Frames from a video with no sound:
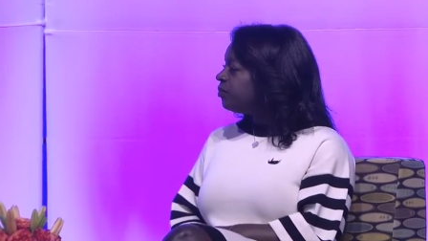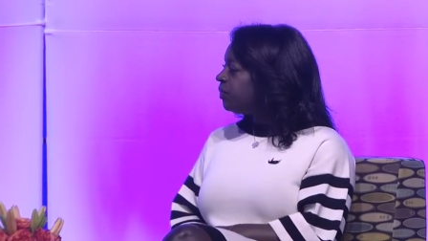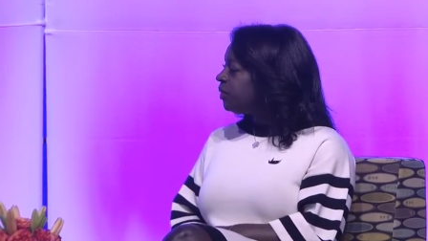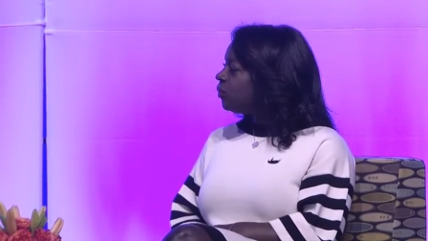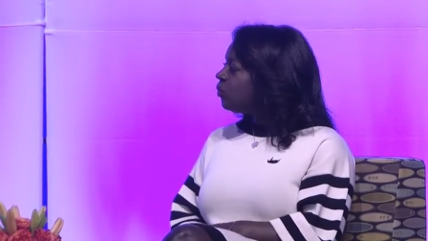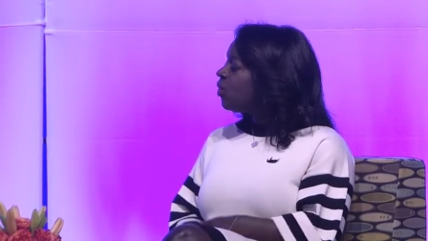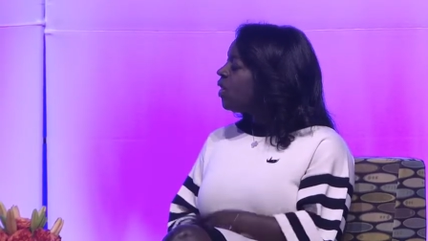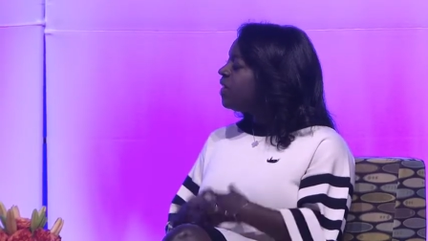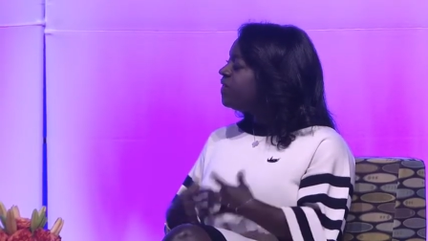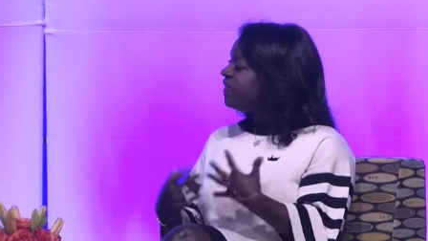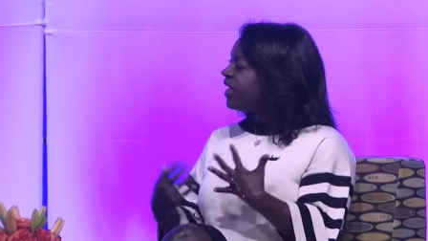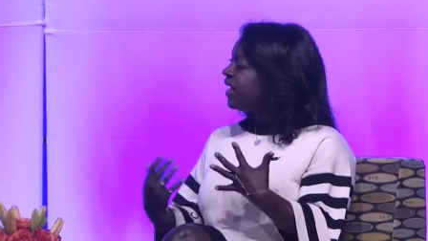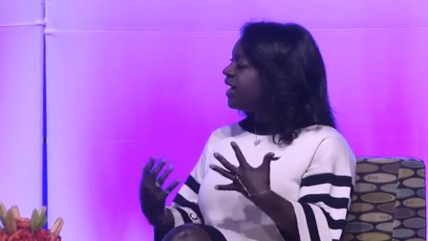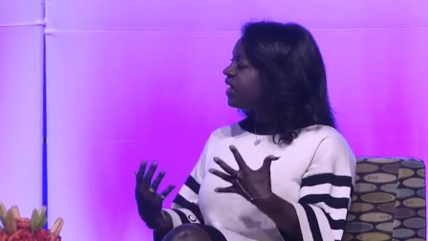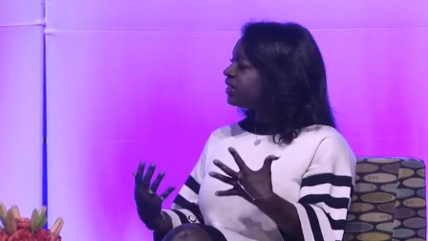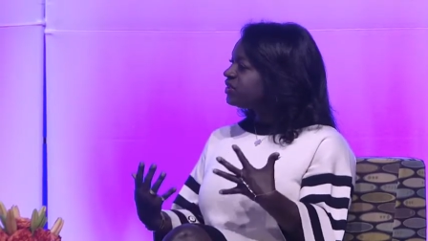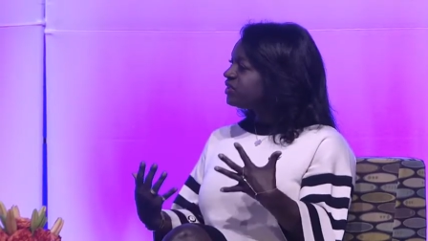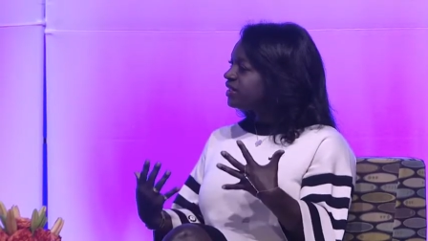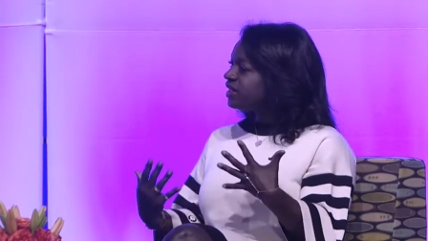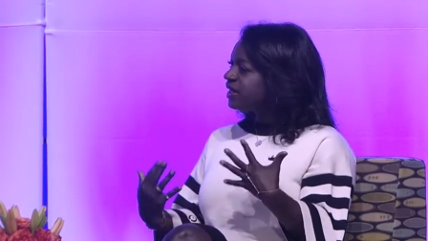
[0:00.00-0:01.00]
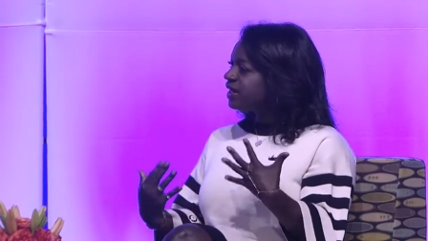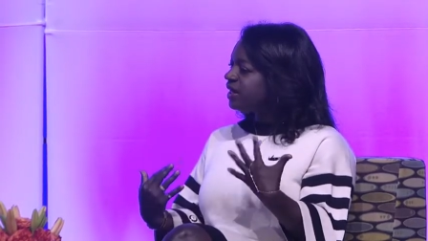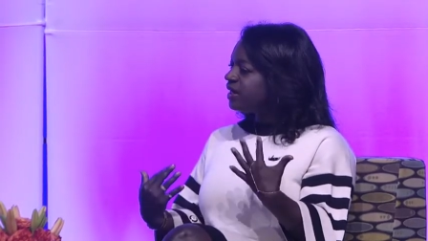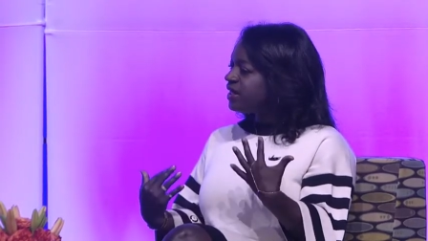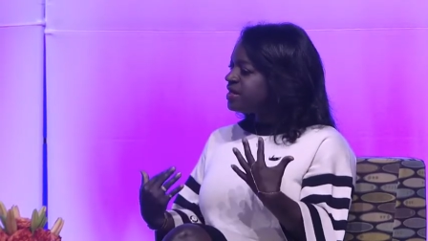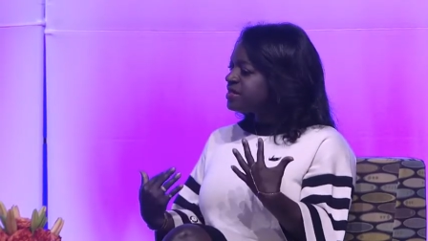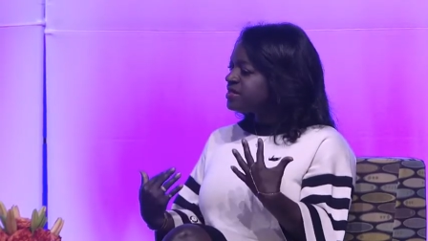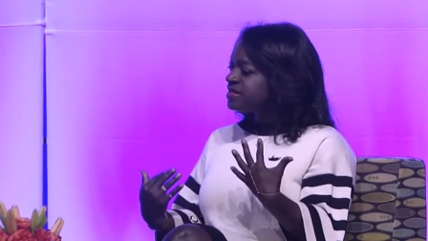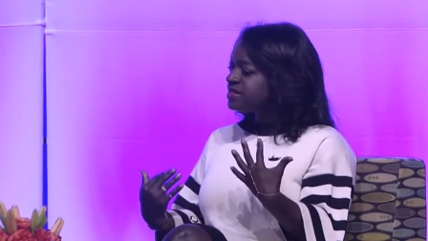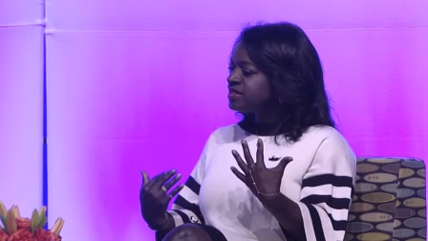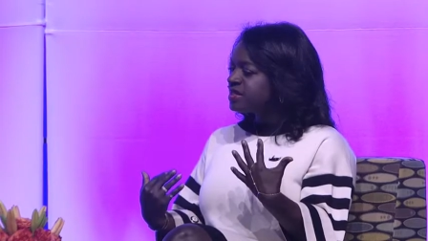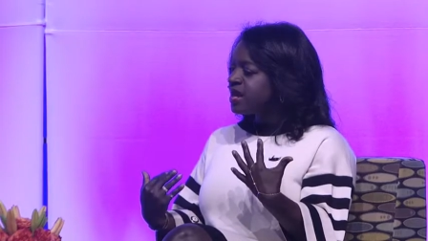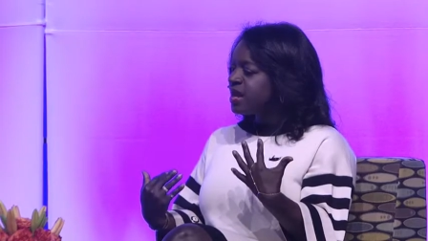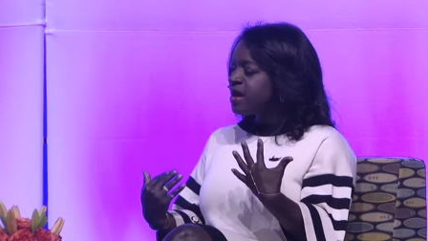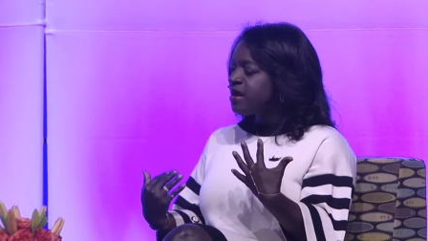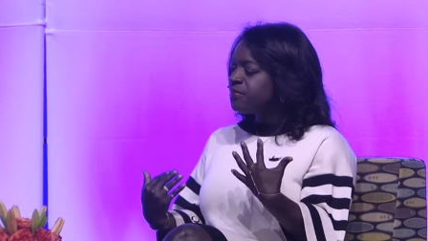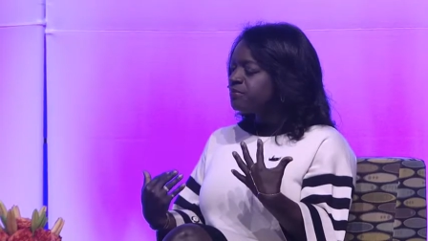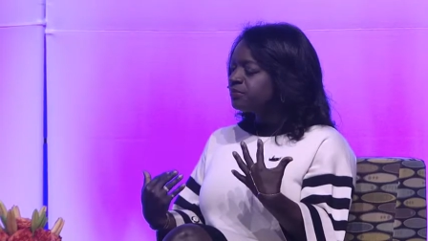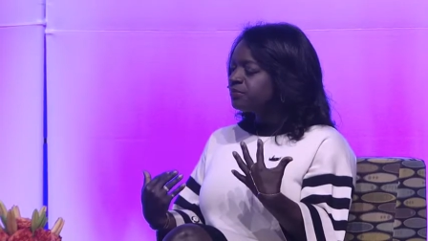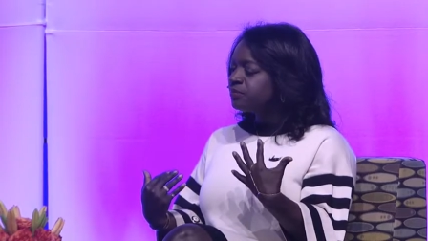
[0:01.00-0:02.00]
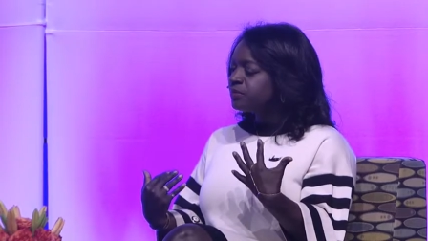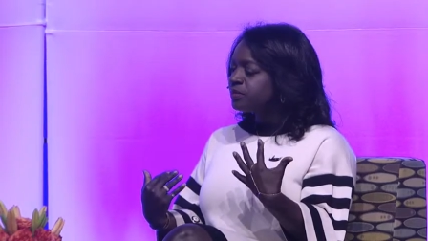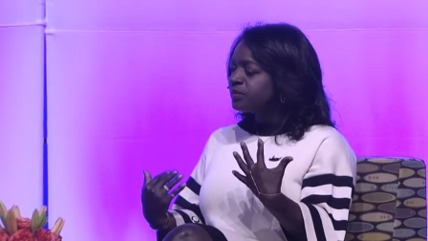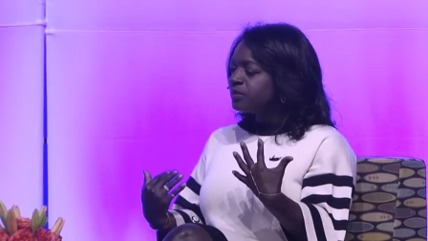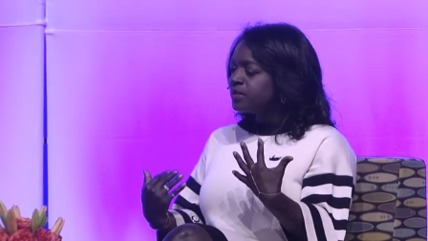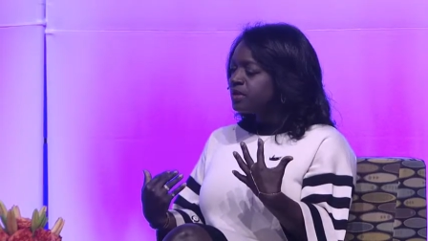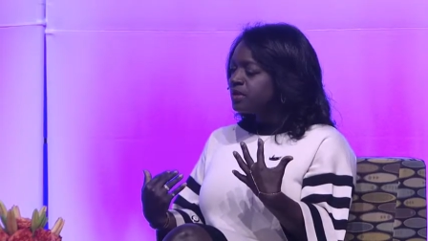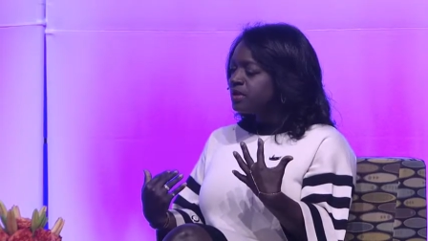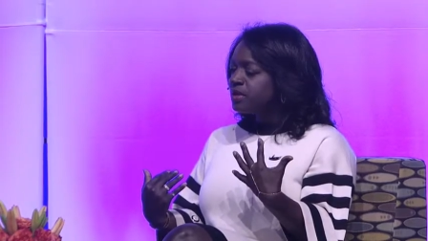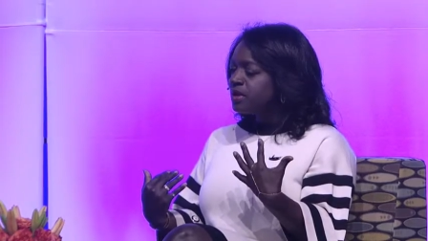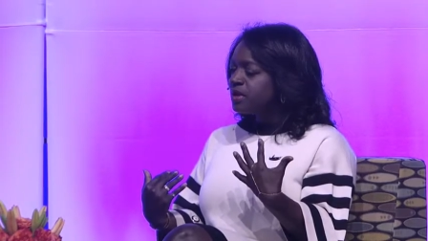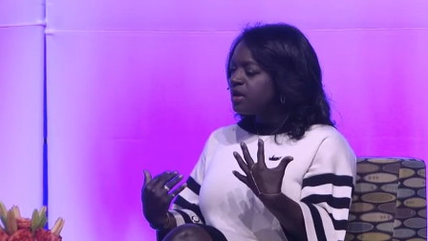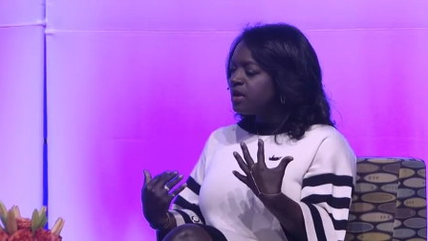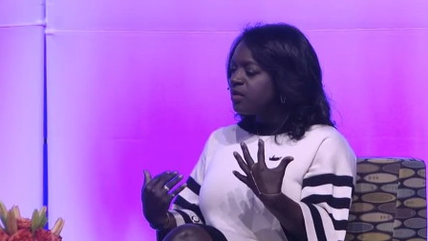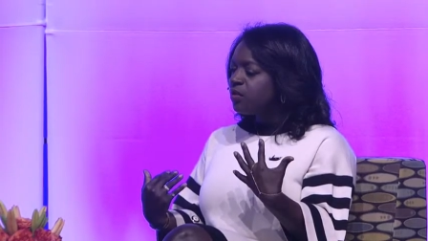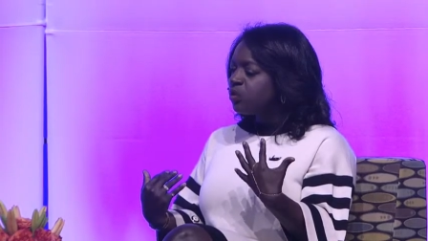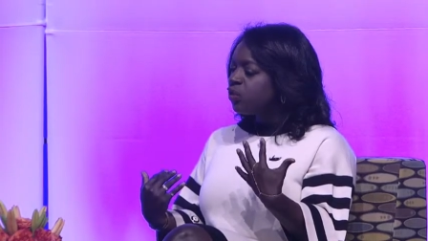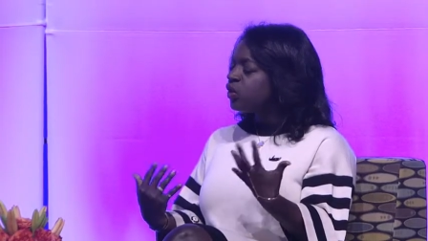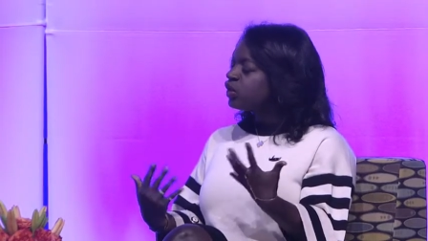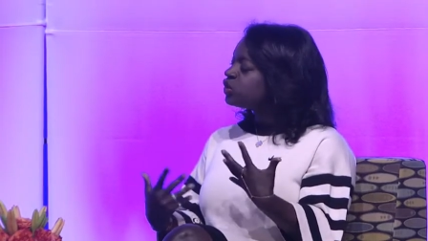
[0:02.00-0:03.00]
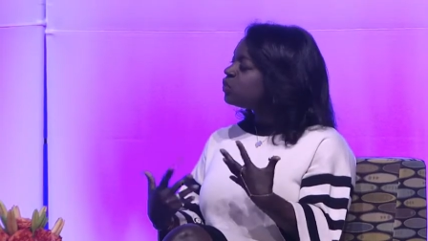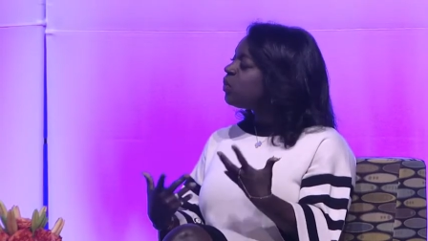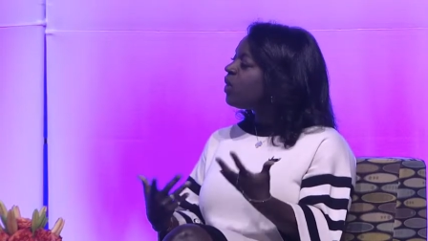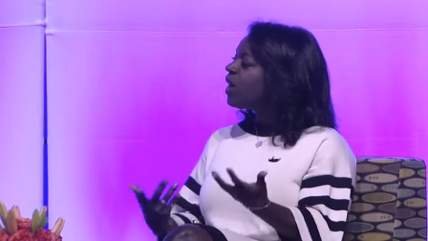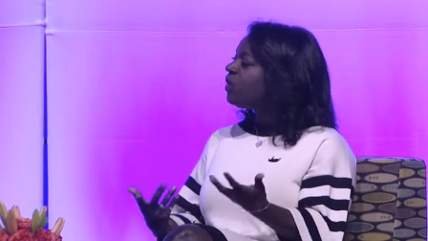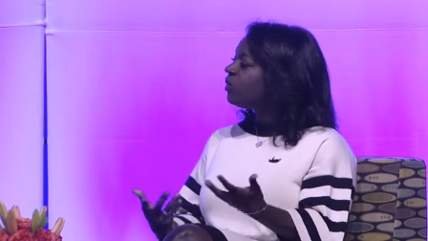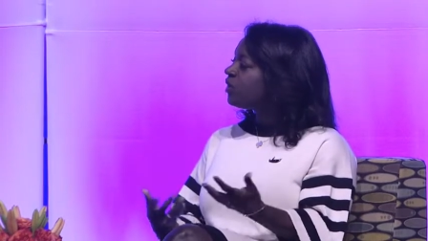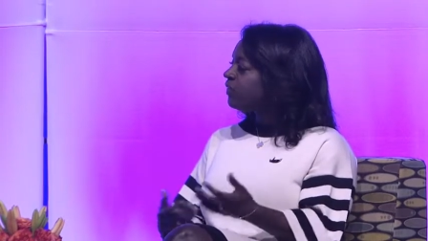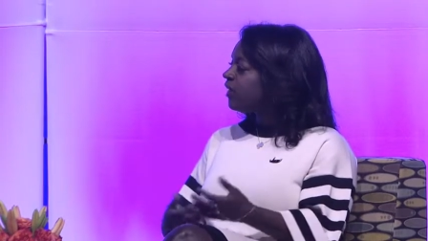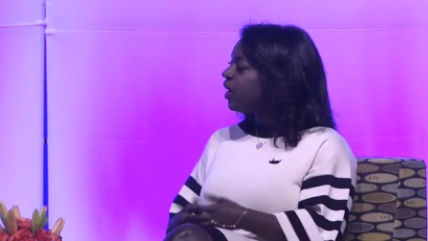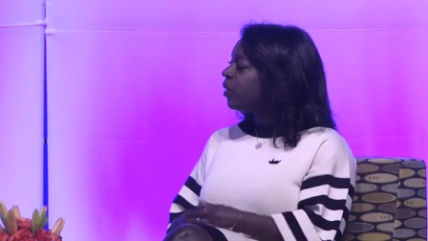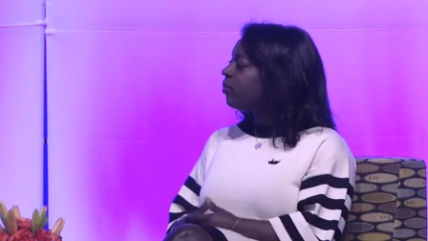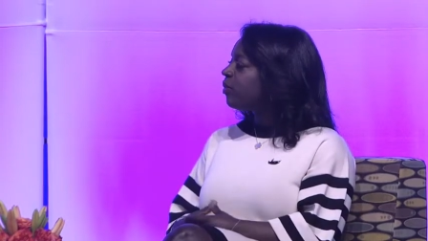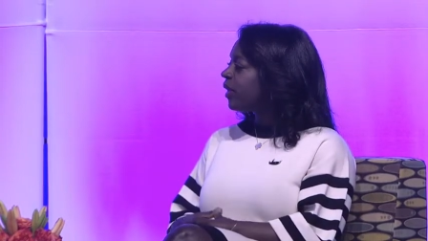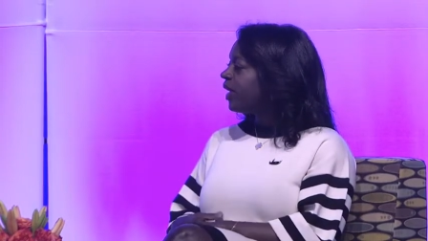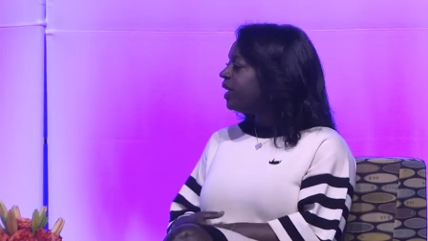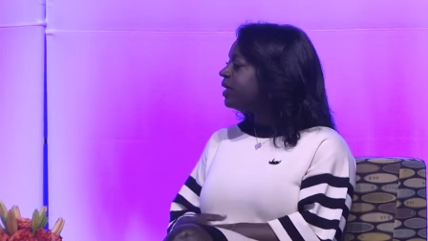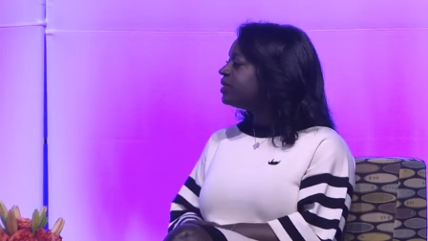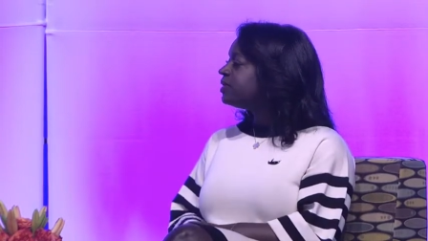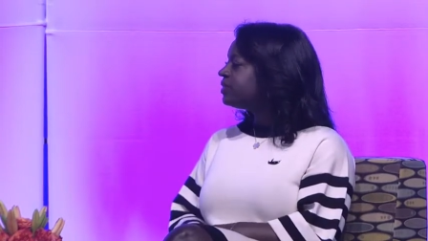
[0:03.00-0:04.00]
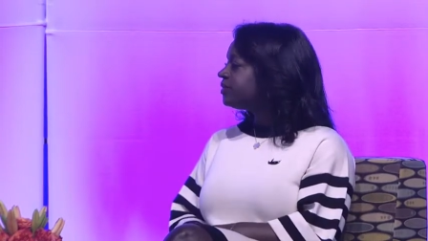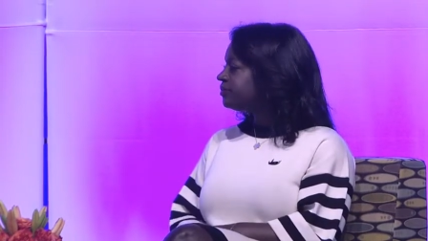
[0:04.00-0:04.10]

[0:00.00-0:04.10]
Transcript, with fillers: but one that actually is, um, works well with our brand.